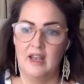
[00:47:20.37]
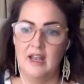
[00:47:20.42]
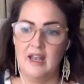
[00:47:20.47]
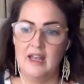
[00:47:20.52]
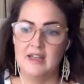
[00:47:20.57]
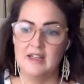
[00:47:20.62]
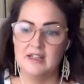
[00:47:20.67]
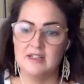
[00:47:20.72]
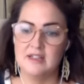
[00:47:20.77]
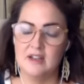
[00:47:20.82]

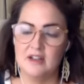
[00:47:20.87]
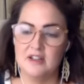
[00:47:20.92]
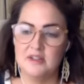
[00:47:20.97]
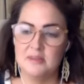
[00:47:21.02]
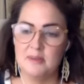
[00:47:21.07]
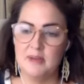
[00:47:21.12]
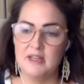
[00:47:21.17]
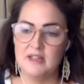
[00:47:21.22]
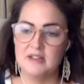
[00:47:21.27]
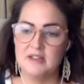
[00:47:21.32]
And I
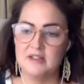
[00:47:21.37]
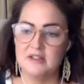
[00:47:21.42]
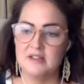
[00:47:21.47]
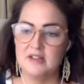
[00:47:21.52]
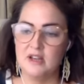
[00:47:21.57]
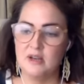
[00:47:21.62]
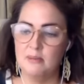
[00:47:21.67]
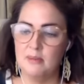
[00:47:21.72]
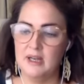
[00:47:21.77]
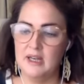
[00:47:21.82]
speak to
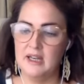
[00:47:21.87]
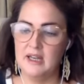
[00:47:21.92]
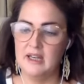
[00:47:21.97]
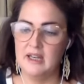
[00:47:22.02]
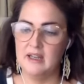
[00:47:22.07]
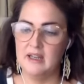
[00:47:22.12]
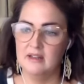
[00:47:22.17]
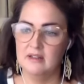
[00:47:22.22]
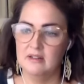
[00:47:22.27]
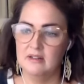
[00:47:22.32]
so
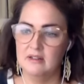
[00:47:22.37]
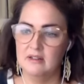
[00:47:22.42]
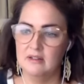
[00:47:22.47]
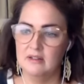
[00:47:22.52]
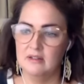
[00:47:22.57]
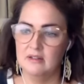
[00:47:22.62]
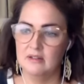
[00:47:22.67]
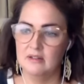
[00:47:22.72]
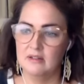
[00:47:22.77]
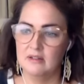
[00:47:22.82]
many
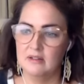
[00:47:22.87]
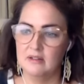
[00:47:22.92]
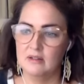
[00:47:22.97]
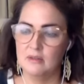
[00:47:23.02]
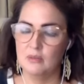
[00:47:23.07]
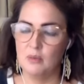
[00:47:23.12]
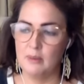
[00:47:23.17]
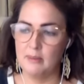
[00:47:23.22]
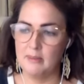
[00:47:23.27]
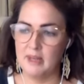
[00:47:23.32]

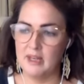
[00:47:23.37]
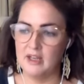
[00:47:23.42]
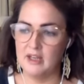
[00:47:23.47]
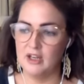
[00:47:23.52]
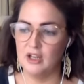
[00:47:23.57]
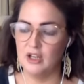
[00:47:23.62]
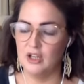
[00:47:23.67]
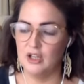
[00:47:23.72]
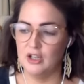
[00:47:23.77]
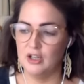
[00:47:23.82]

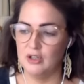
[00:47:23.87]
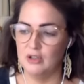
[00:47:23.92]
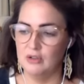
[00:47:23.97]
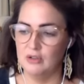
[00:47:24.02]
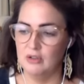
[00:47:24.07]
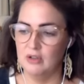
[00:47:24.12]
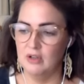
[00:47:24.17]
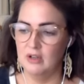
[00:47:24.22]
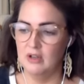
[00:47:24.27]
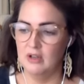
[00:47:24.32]
women
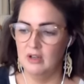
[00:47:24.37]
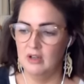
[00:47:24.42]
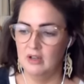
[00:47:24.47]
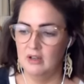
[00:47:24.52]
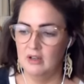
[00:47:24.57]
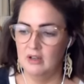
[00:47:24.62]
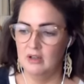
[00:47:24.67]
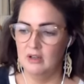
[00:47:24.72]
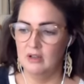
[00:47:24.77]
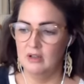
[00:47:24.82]
who
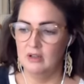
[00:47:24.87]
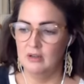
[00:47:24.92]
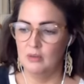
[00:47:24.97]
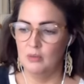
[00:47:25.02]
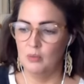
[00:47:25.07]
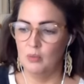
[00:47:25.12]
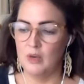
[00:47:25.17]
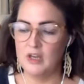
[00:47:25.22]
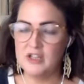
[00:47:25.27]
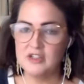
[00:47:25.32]

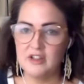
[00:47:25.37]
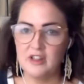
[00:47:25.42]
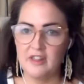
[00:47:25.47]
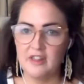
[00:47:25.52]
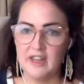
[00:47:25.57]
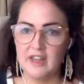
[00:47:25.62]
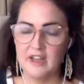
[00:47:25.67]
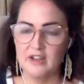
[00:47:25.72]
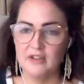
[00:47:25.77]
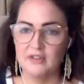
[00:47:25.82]
wish that
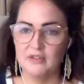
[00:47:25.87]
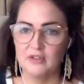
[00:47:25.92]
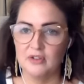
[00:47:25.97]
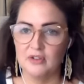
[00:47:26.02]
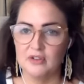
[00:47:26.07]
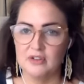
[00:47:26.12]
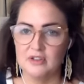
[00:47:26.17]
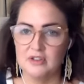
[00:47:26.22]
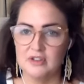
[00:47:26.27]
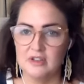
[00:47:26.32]
they could have
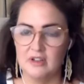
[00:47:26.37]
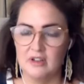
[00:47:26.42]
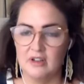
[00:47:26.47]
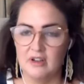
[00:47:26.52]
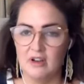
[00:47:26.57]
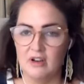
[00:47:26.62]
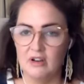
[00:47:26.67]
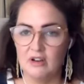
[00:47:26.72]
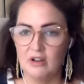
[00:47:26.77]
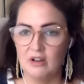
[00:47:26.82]
gone
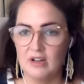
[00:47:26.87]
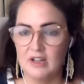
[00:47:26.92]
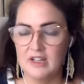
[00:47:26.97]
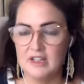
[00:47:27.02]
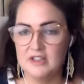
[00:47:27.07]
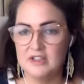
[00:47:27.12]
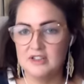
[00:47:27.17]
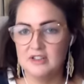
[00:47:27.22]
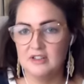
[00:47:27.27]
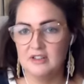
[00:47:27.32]
to art
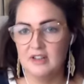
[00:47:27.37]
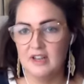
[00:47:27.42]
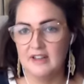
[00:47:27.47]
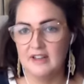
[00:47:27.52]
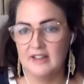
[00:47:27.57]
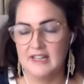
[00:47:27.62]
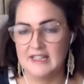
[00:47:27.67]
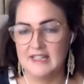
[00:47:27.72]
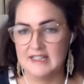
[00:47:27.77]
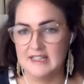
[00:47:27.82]
college
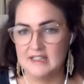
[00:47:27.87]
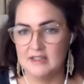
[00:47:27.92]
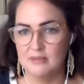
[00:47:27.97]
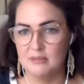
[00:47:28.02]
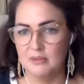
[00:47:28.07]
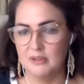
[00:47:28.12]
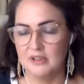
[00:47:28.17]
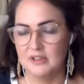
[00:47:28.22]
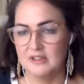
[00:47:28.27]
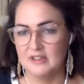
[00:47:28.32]
and they
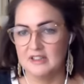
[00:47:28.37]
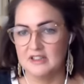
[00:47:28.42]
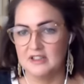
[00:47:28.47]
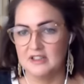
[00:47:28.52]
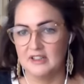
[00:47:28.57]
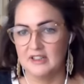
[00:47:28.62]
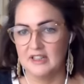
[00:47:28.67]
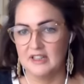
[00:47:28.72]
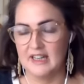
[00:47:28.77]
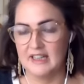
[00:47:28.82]
didn't because they
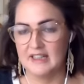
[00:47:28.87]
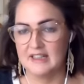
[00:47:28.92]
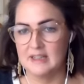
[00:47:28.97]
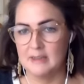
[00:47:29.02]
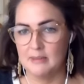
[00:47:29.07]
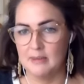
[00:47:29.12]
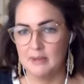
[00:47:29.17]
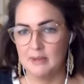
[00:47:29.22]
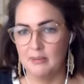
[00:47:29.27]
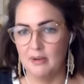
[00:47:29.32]
took an
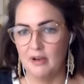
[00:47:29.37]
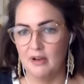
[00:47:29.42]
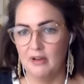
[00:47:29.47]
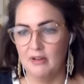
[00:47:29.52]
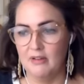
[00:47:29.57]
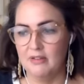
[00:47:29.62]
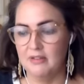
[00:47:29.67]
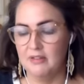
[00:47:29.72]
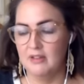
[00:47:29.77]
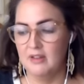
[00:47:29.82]
academic
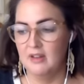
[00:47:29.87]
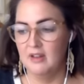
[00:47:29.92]
path.